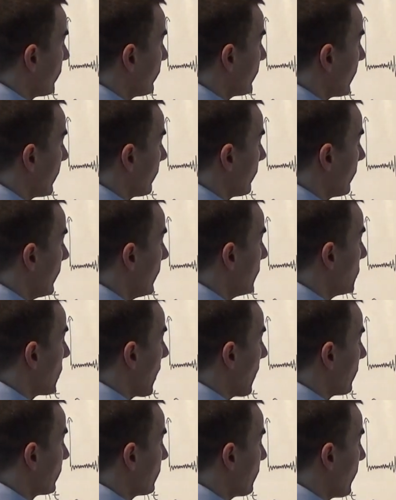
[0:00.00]
of a sudden it
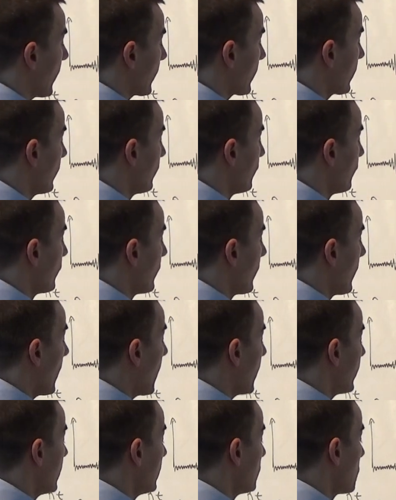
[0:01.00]
jumps back
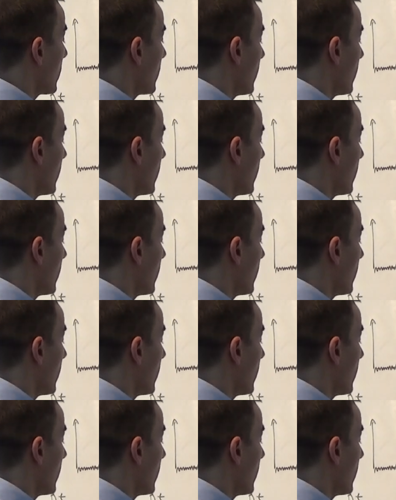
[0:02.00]
and it